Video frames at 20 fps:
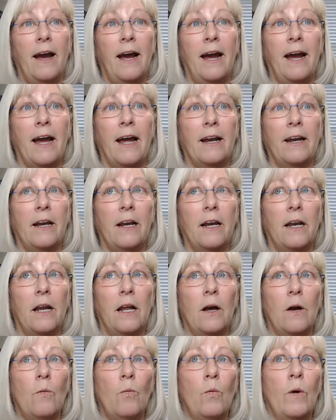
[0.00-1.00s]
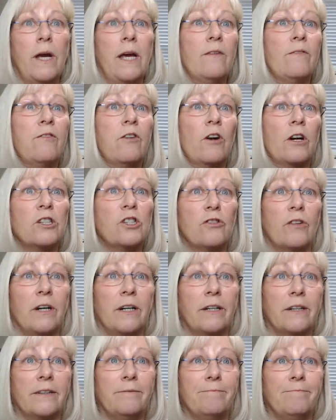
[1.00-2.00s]
And we get
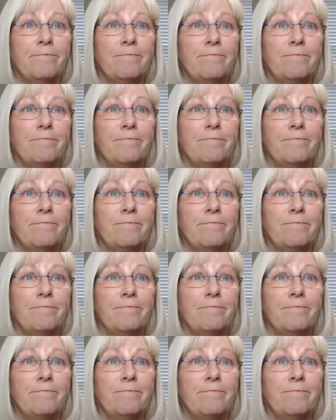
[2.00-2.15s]
frustrated.